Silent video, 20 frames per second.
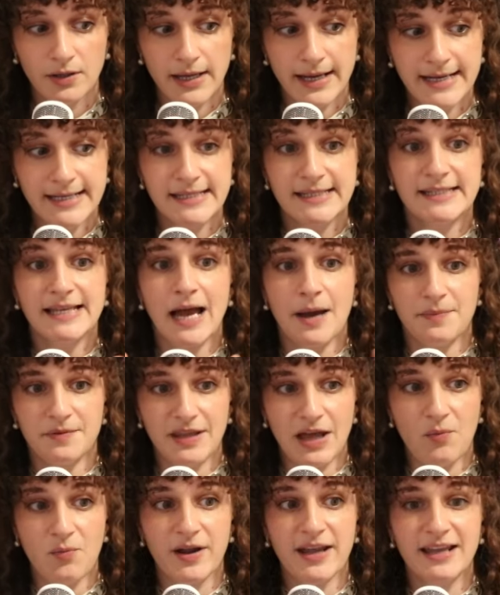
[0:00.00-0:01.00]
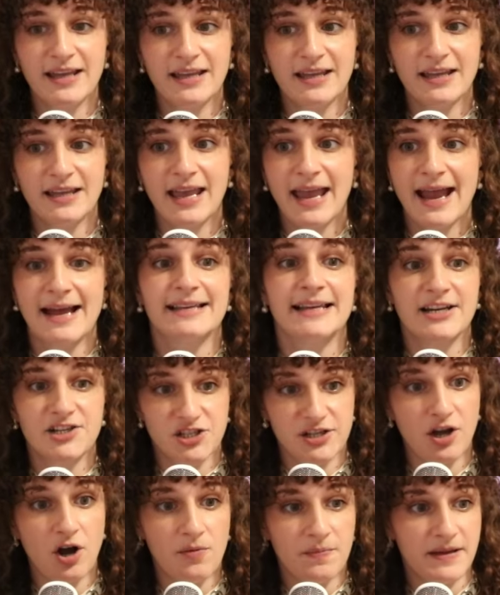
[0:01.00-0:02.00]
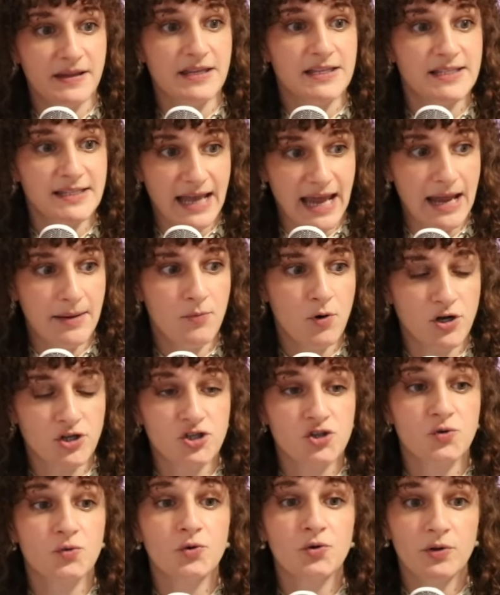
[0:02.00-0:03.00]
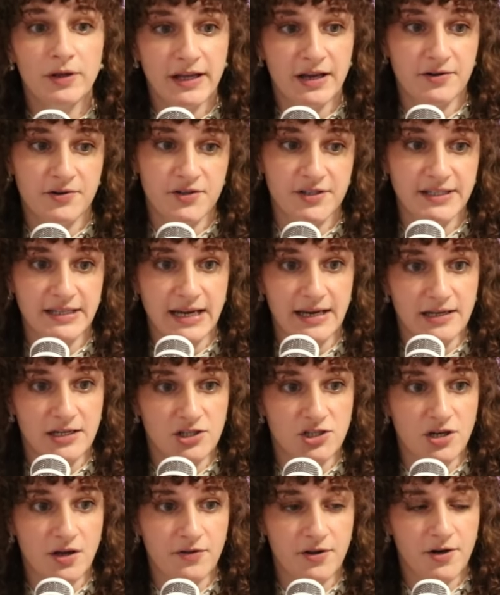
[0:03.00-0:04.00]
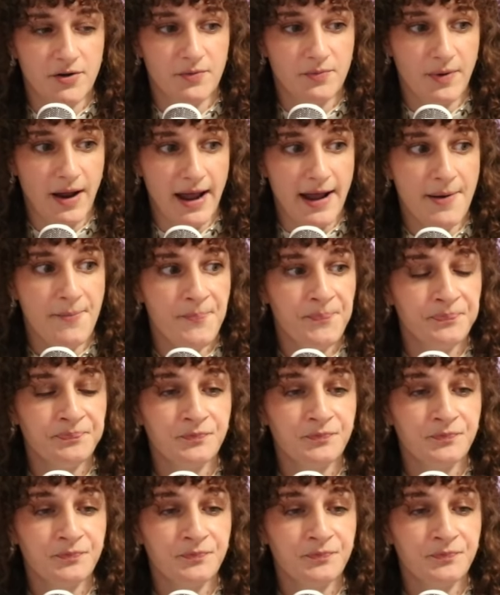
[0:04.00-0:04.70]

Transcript: accept that we can't actually all be the same or truly understand each other, right?